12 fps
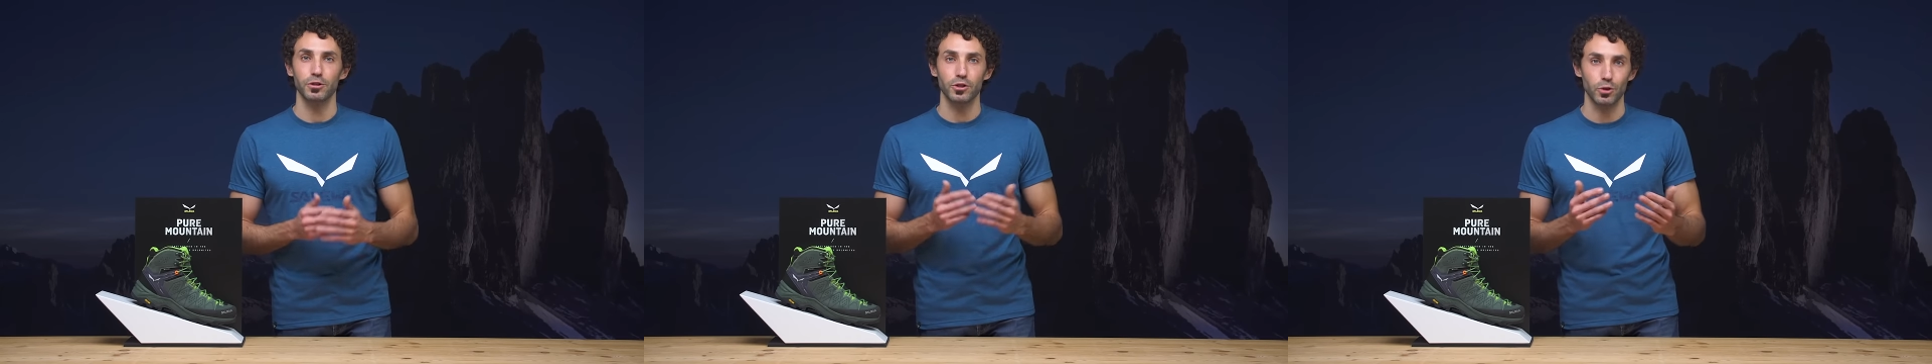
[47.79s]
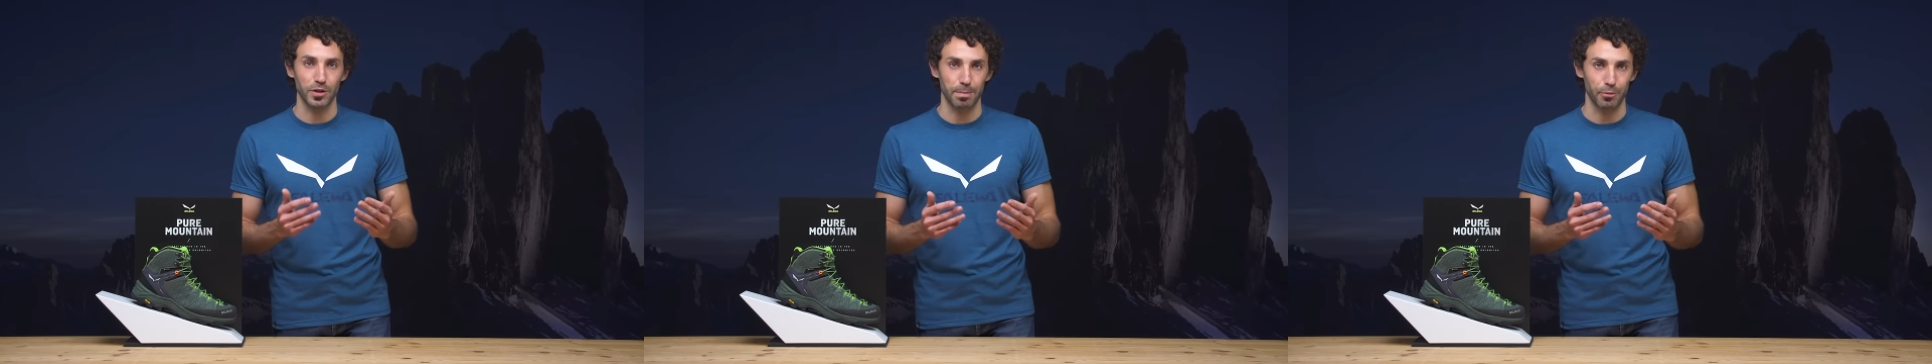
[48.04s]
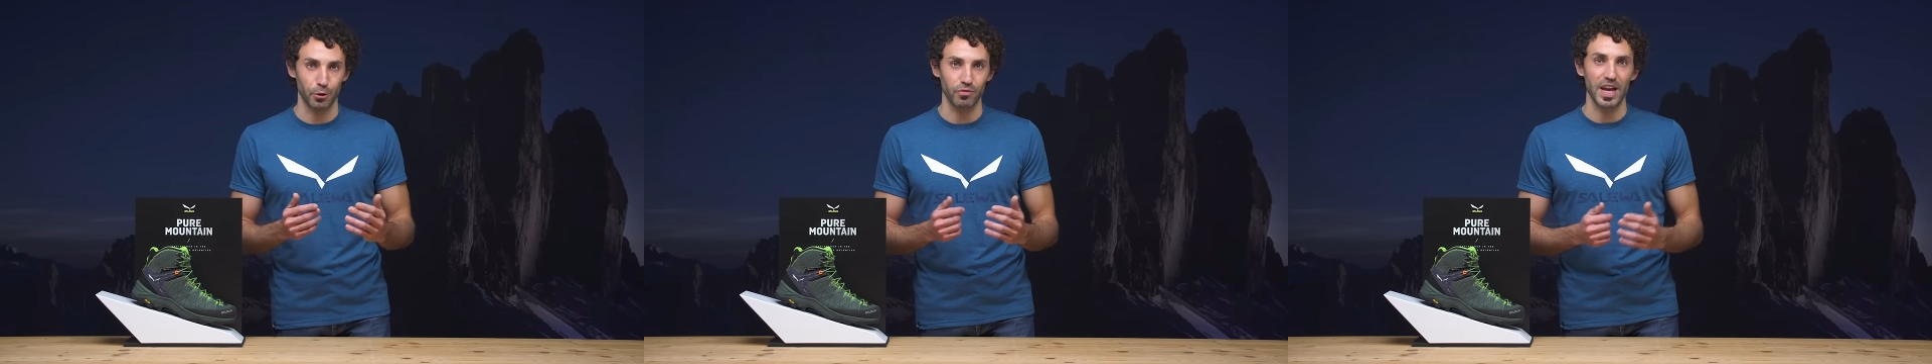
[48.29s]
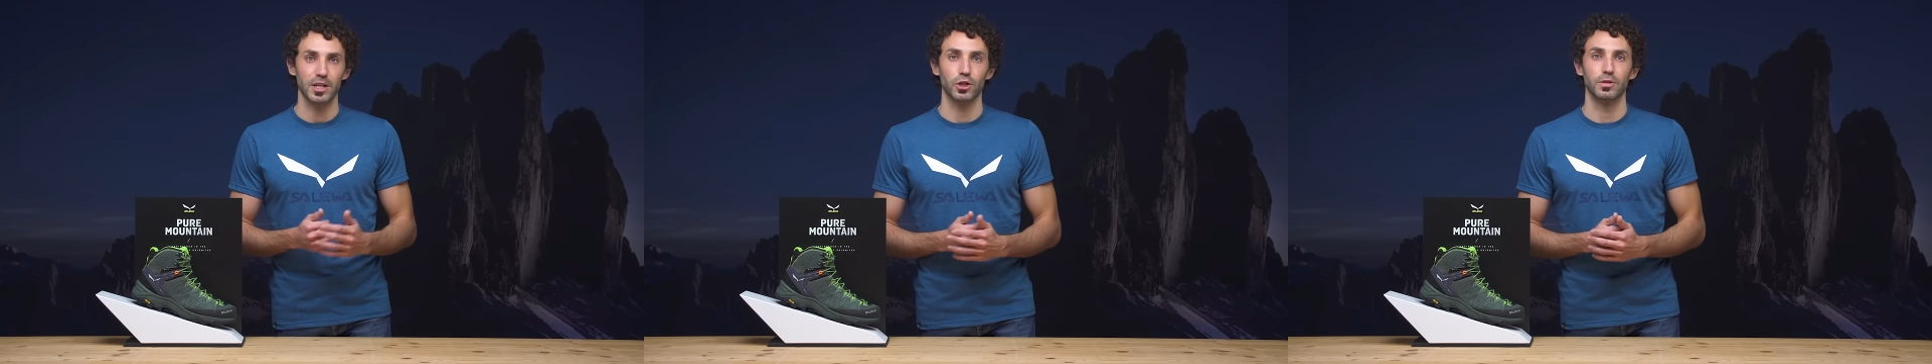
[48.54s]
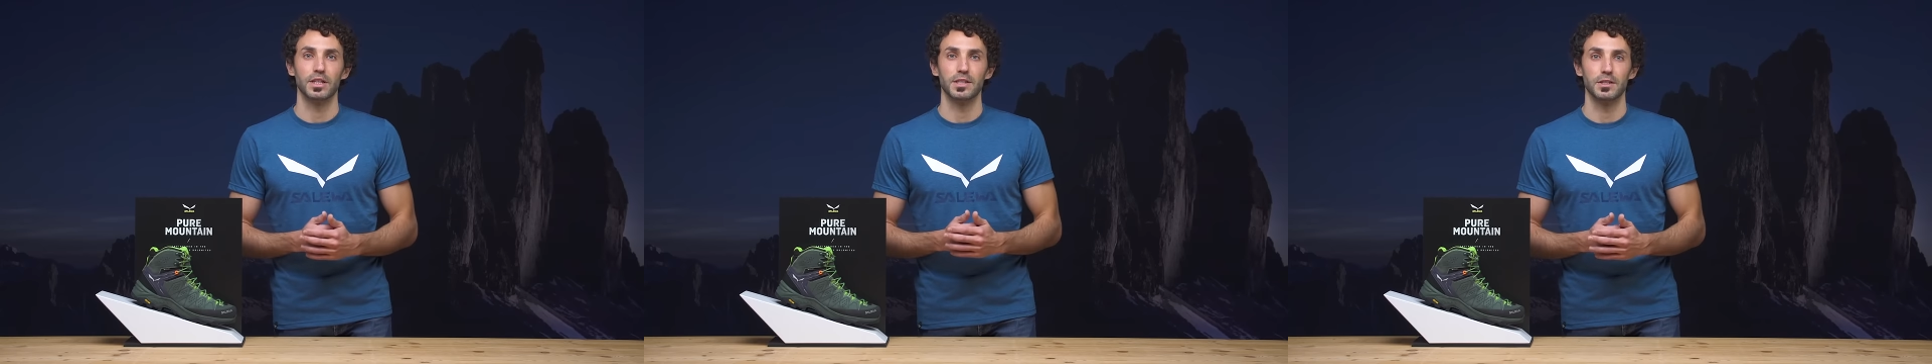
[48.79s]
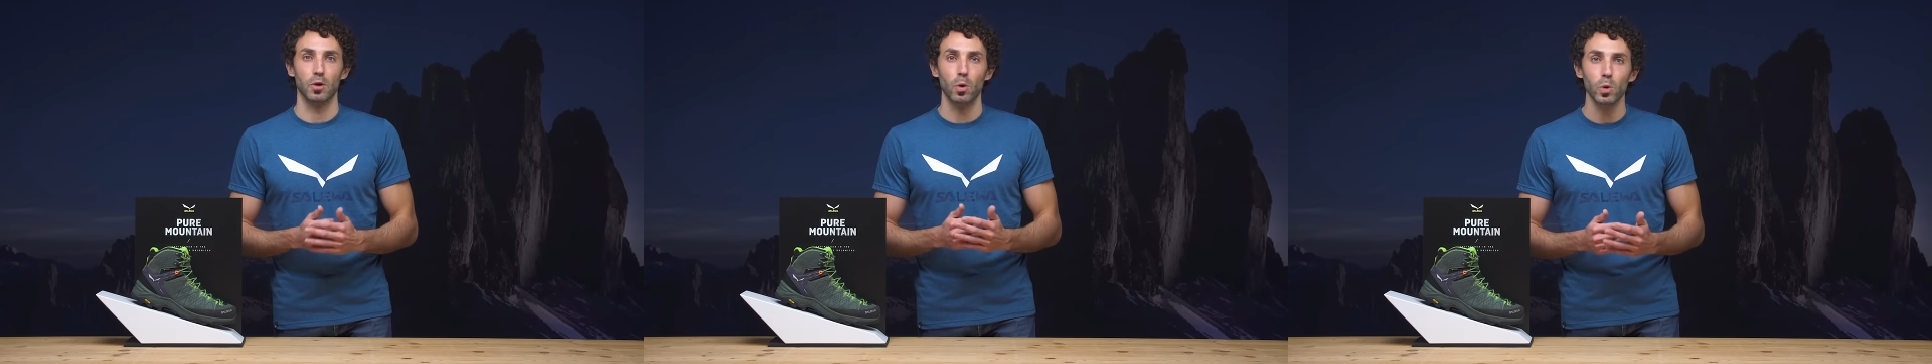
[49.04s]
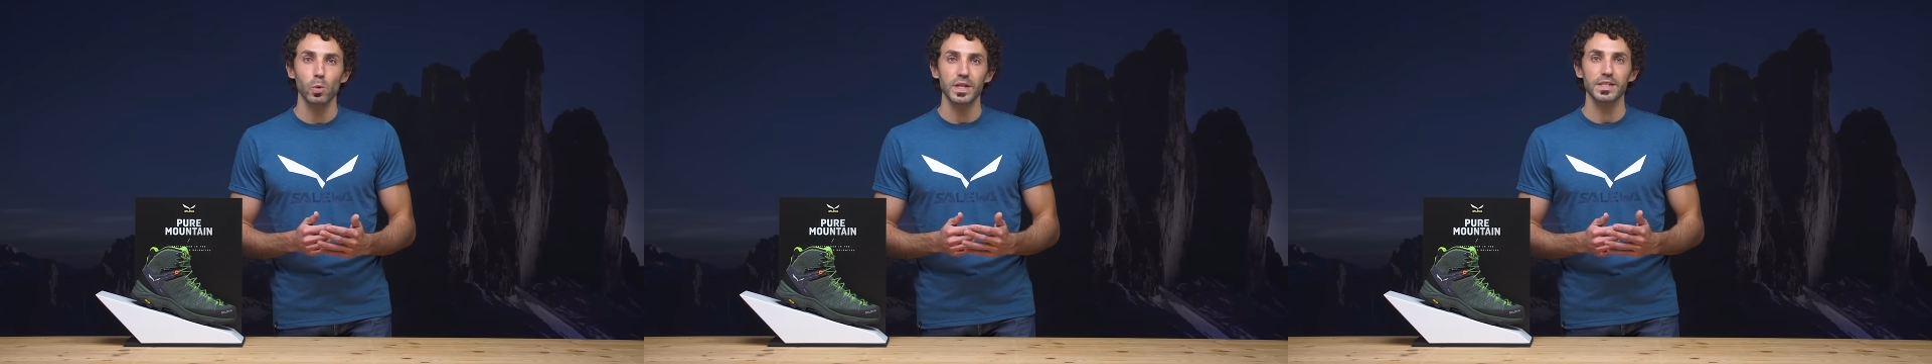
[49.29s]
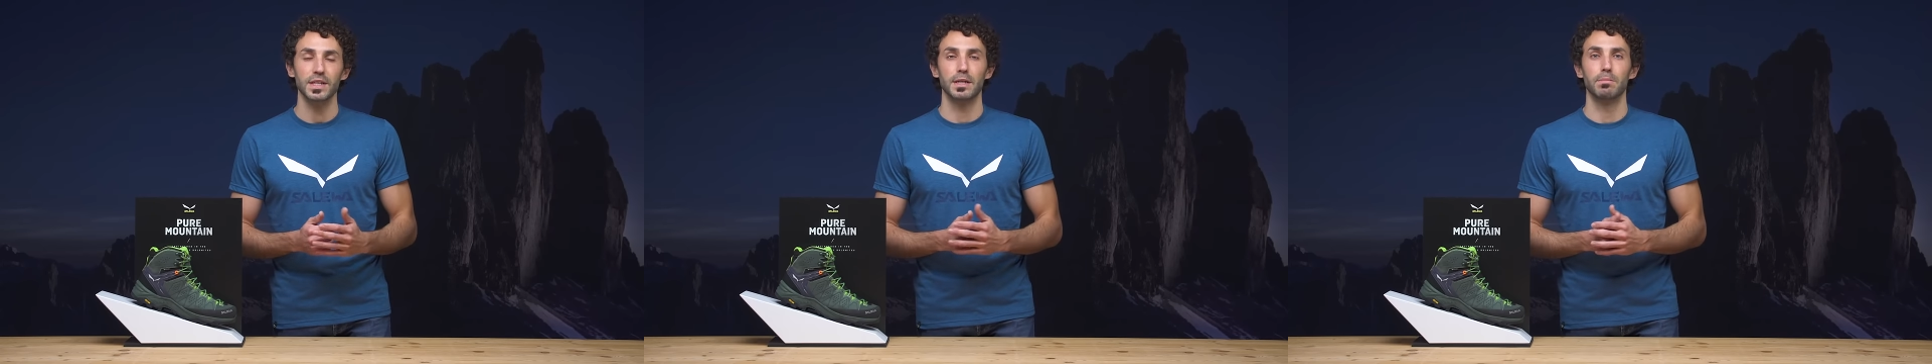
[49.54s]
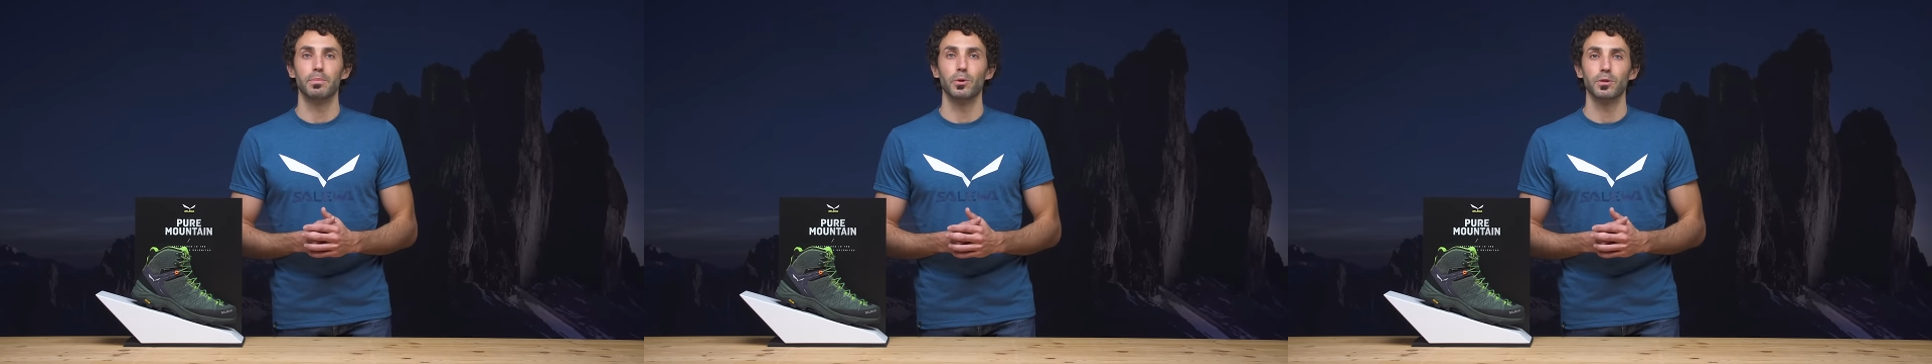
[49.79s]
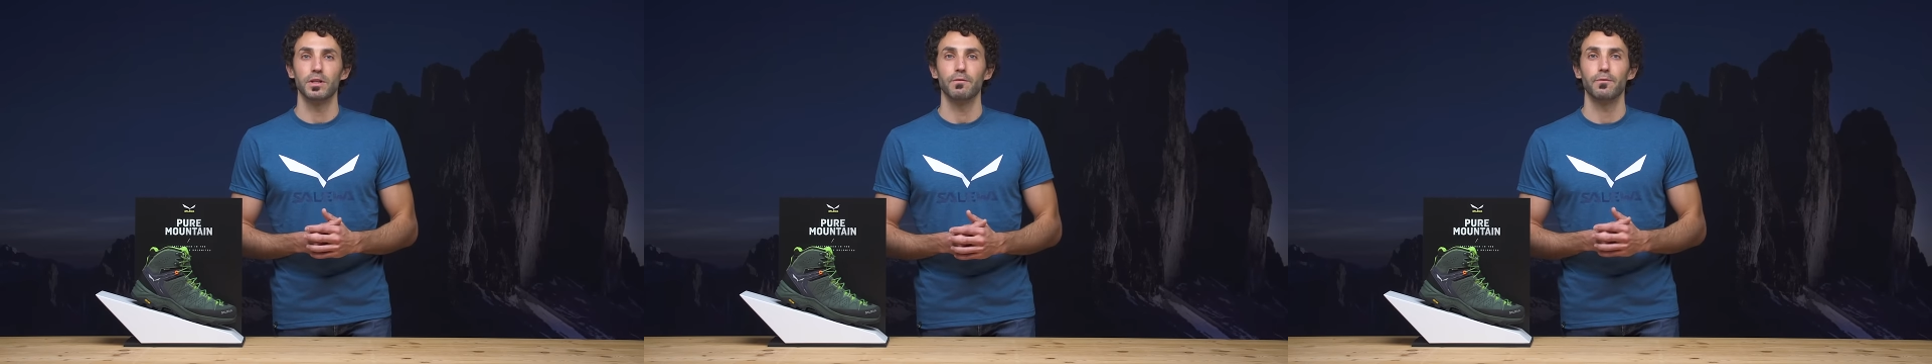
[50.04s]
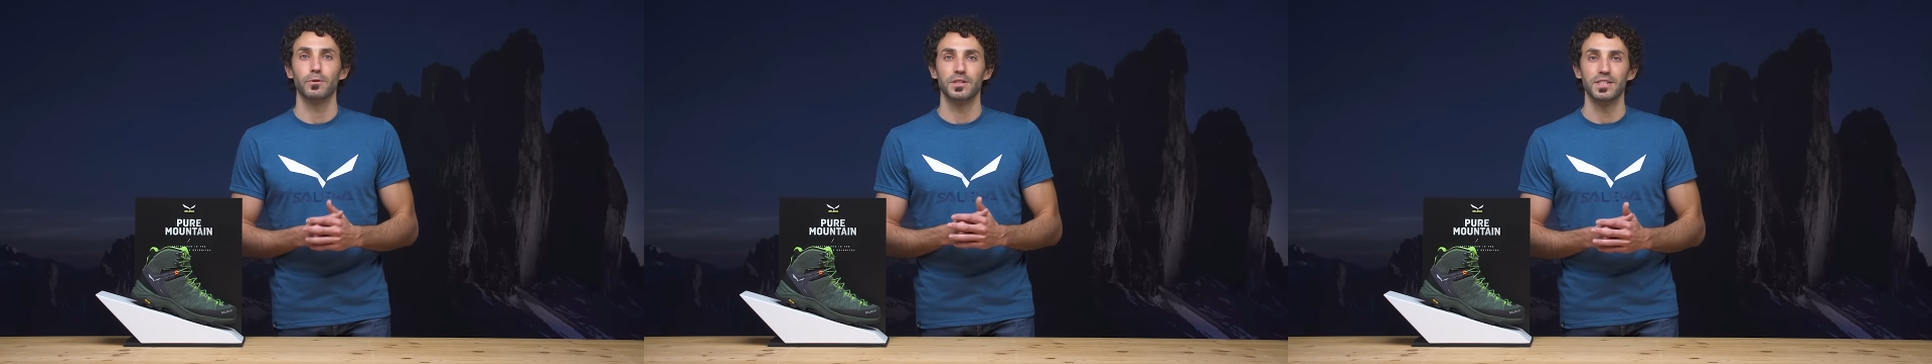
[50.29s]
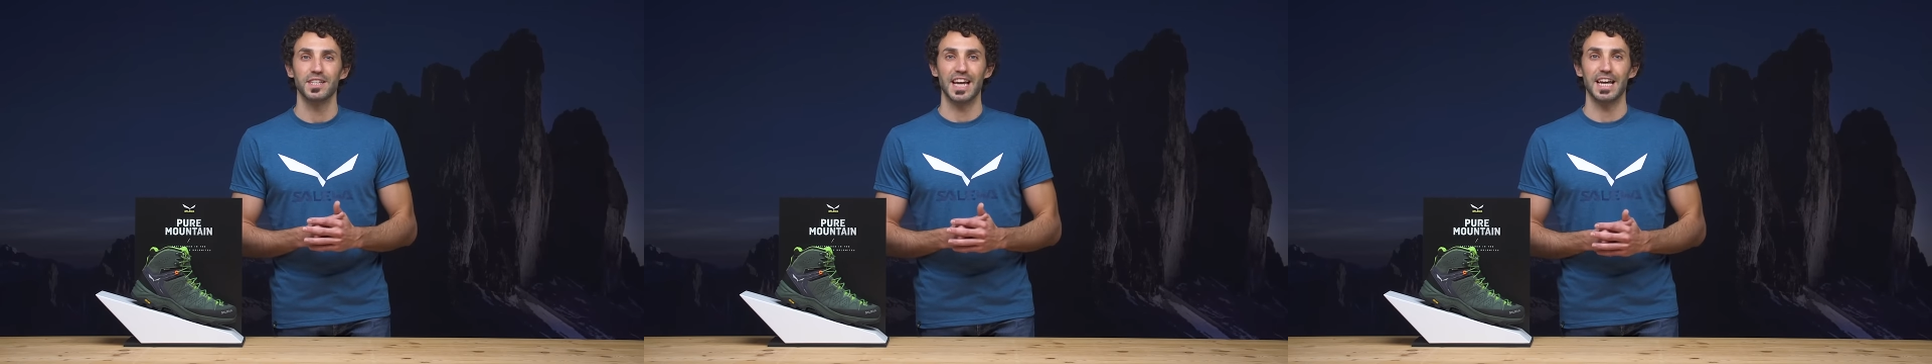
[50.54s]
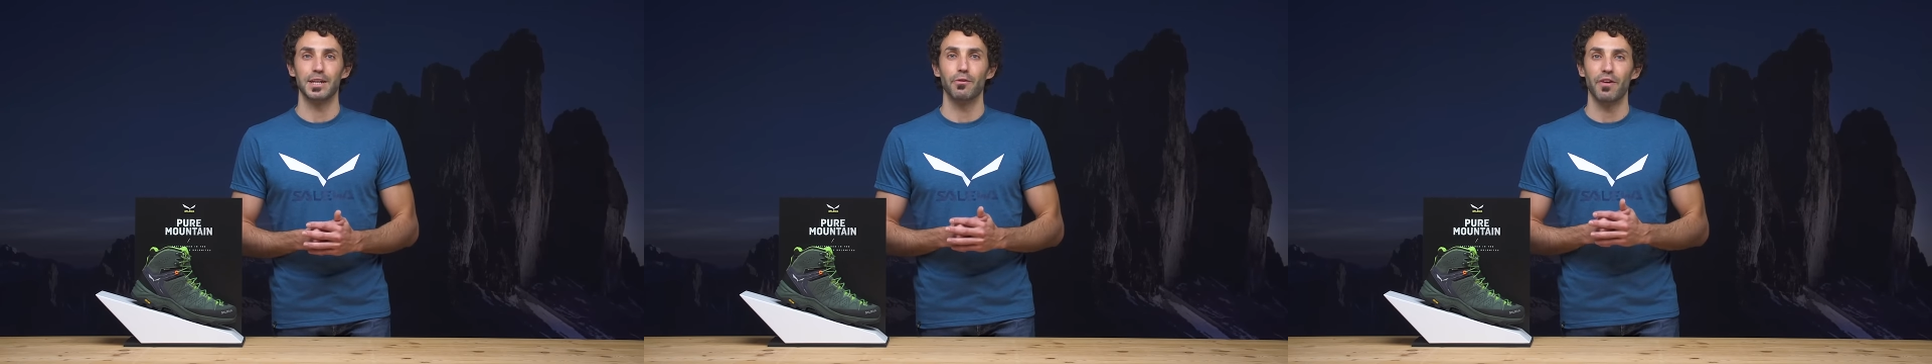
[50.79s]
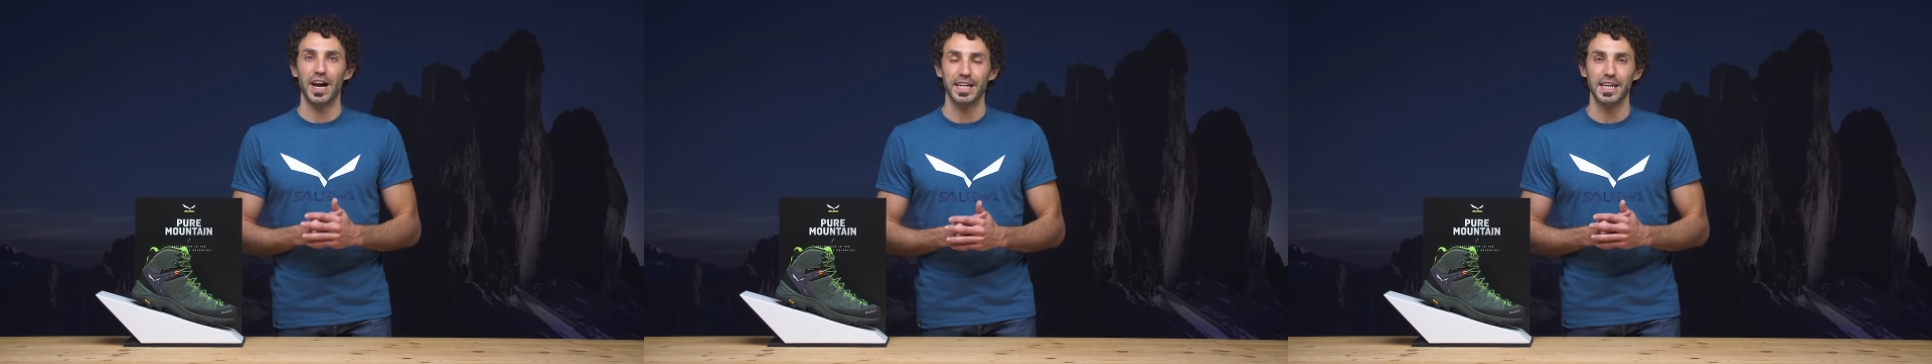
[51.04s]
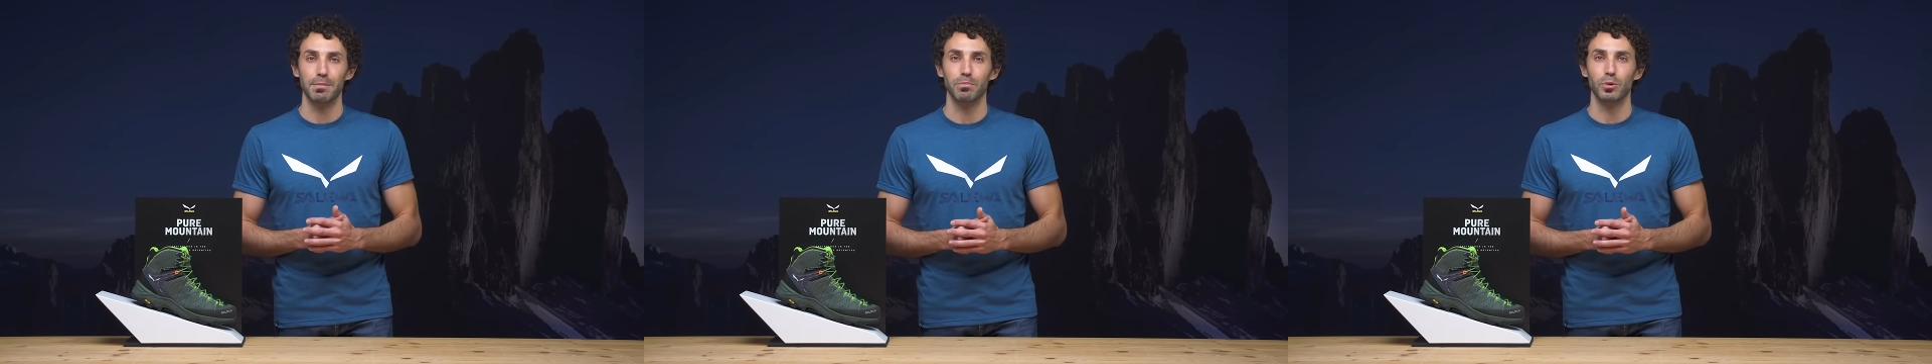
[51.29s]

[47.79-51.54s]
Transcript: so the protection that is always important for this kind of hiking